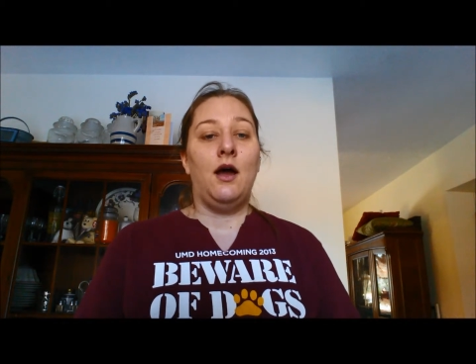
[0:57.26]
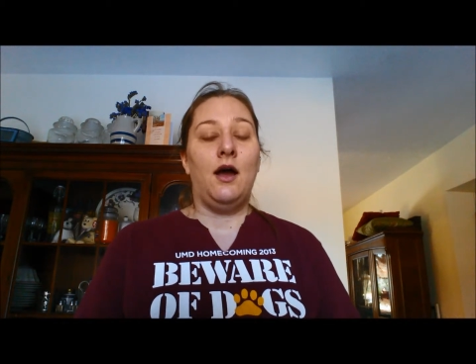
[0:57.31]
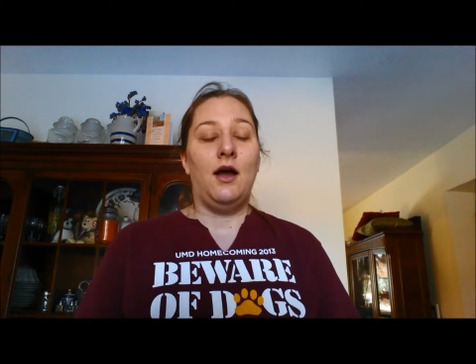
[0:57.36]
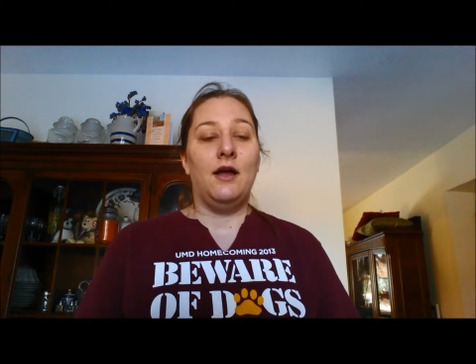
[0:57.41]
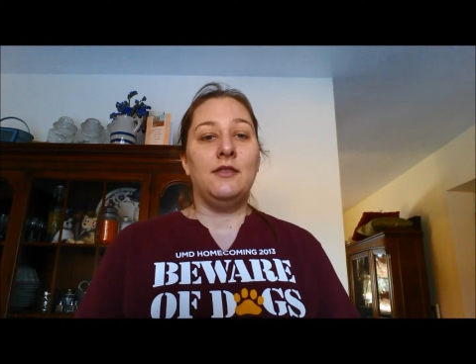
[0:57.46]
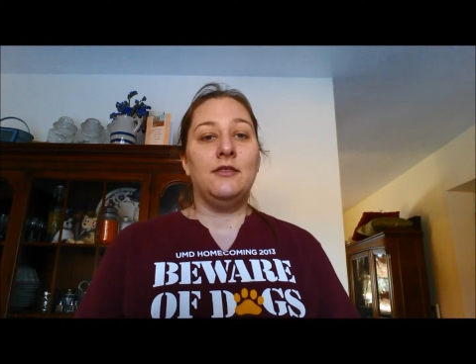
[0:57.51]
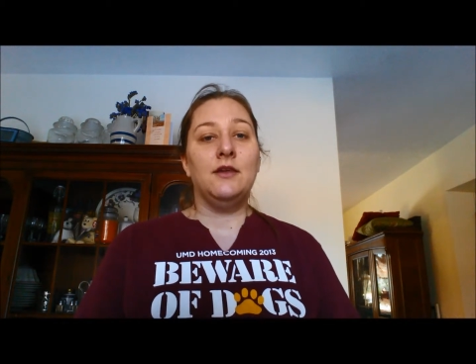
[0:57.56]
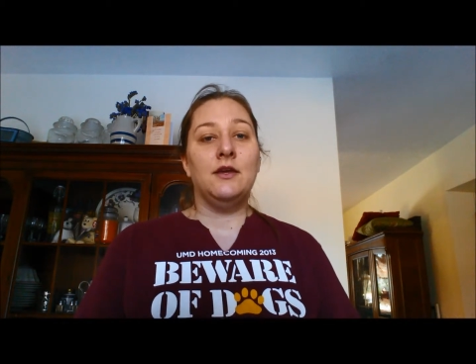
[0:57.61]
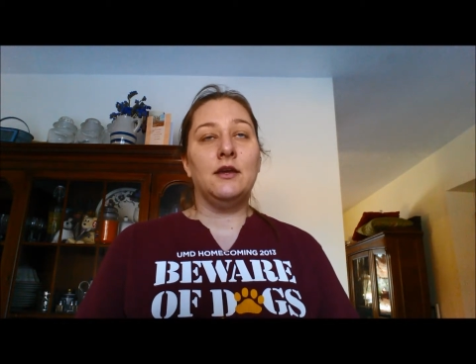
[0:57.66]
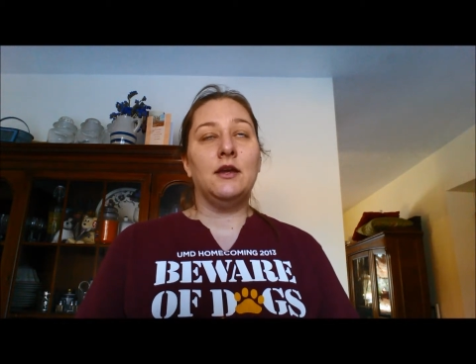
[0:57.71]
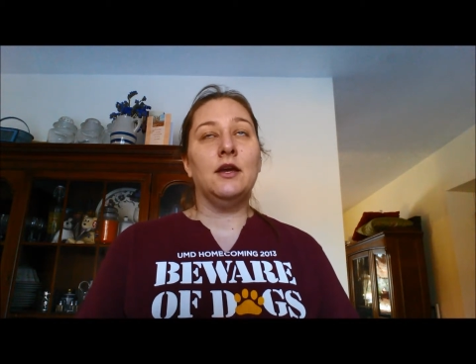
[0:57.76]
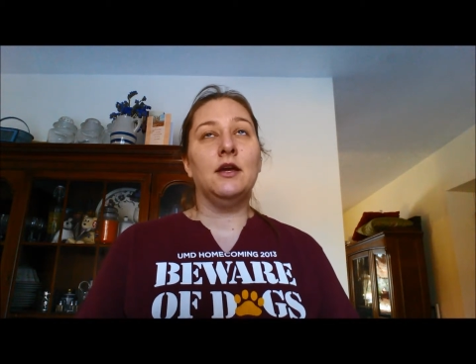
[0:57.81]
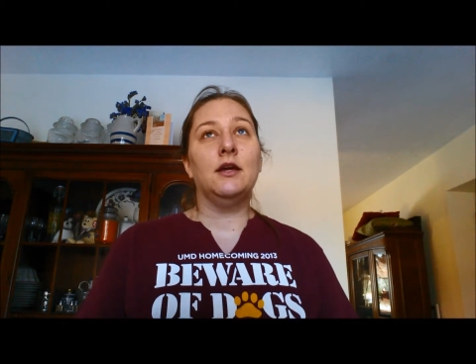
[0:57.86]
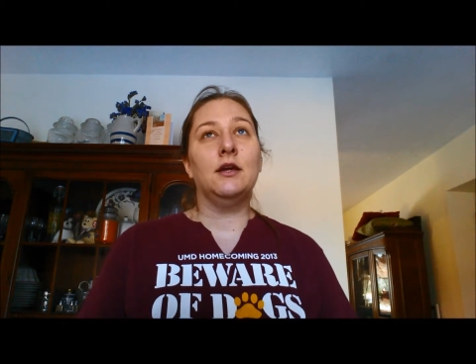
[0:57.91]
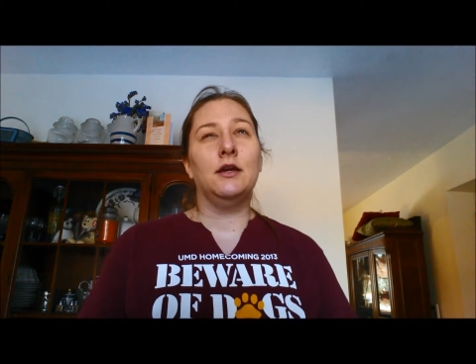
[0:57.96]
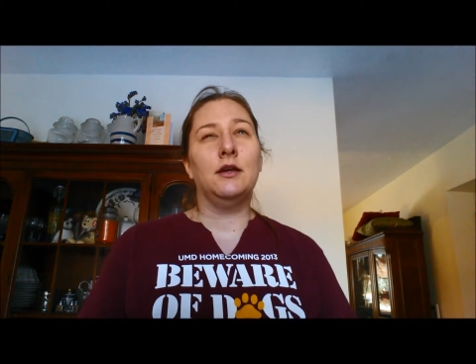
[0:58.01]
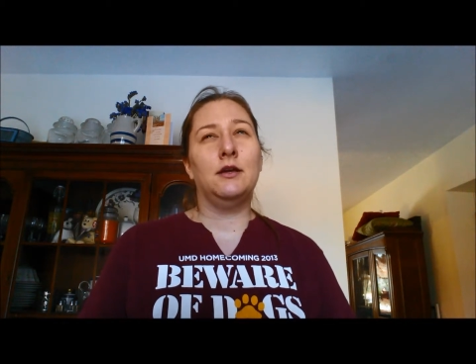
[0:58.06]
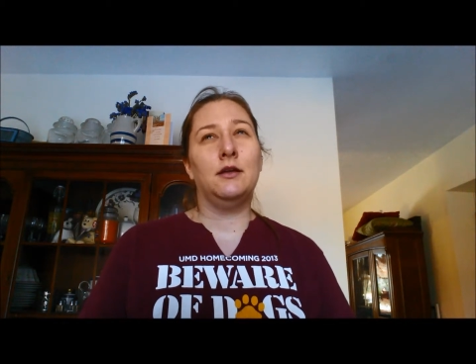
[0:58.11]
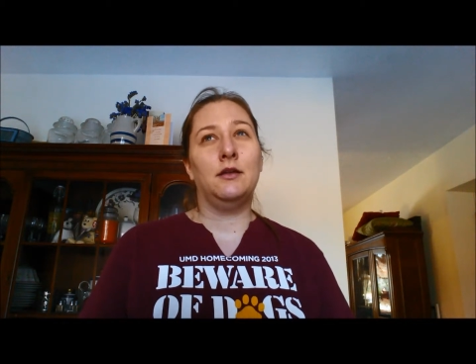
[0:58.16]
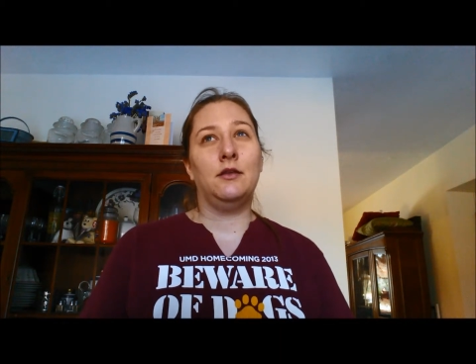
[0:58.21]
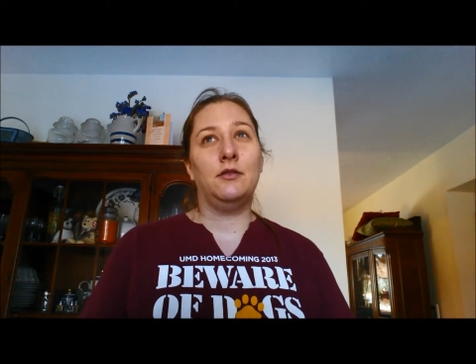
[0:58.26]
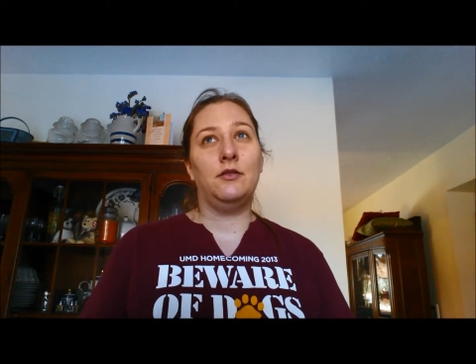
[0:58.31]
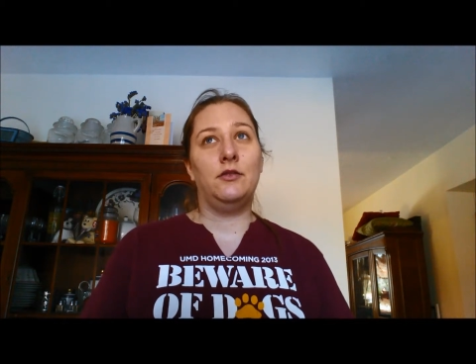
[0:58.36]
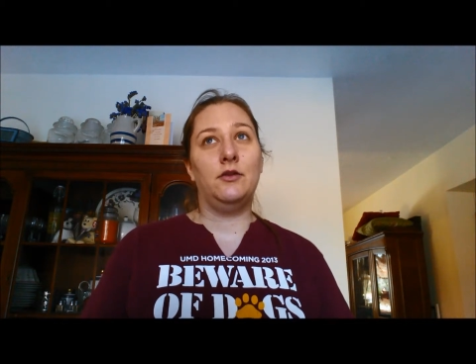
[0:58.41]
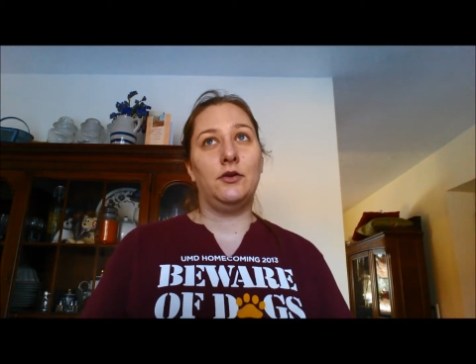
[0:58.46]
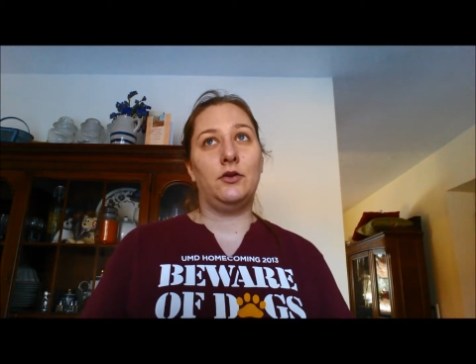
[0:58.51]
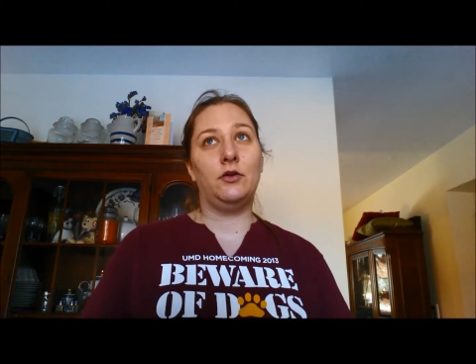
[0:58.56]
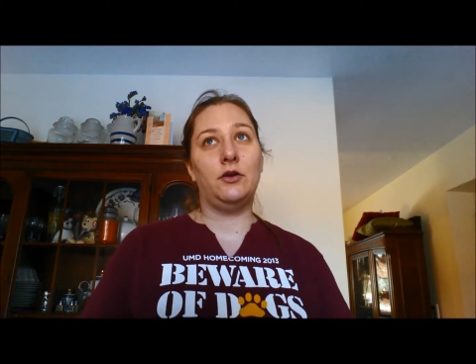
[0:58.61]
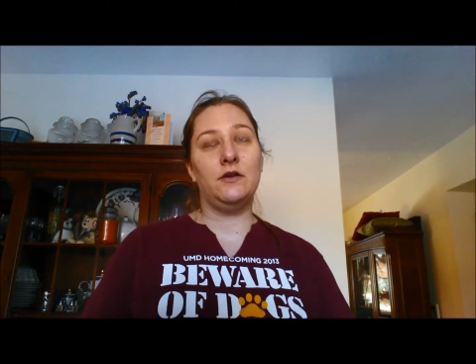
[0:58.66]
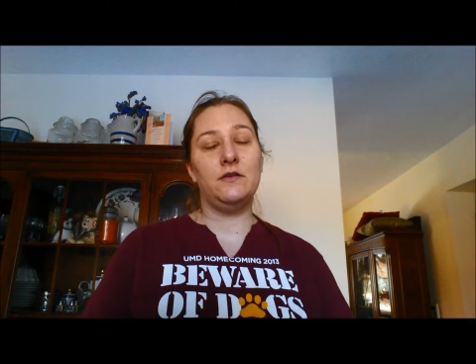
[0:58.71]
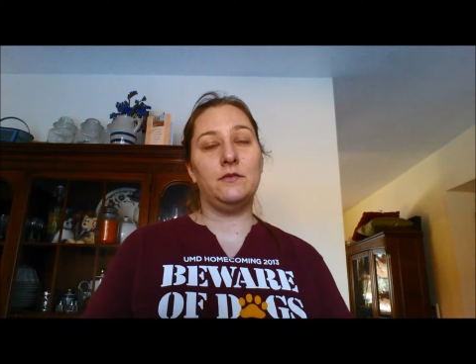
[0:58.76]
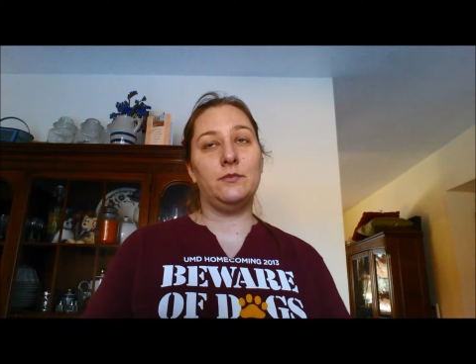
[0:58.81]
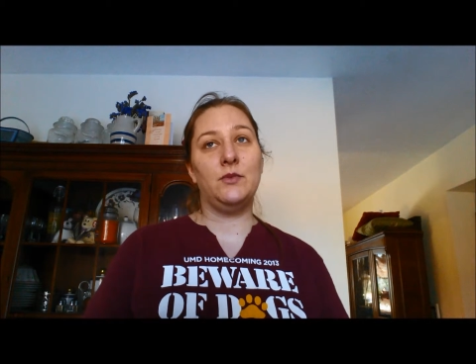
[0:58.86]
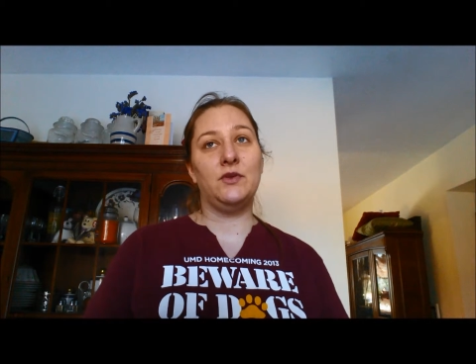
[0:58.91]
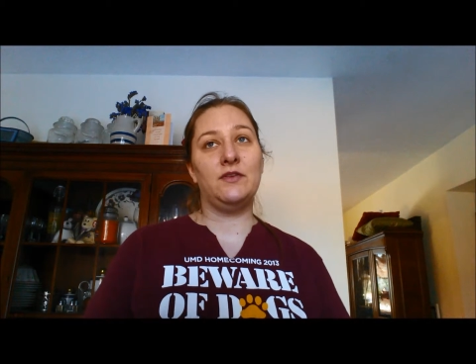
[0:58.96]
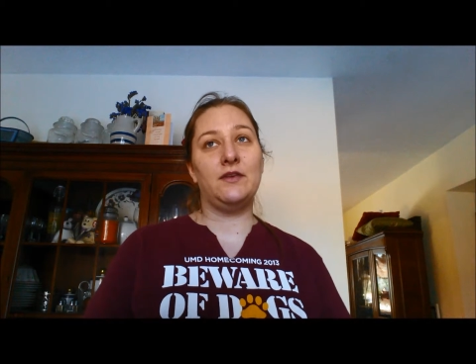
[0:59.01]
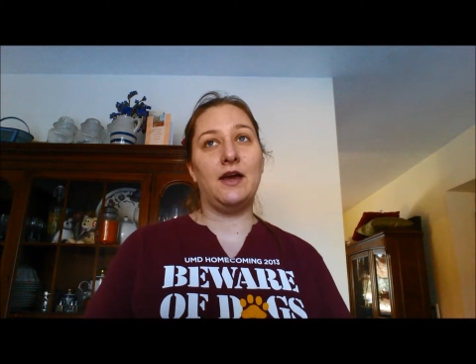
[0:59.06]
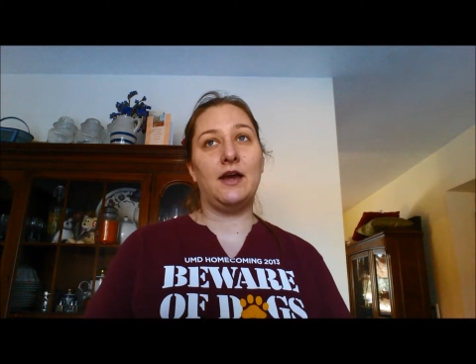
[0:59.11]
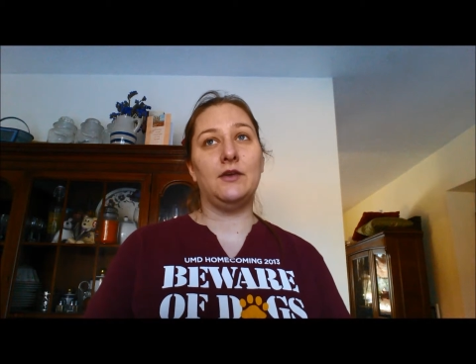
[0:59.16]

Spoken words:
I think the Christmas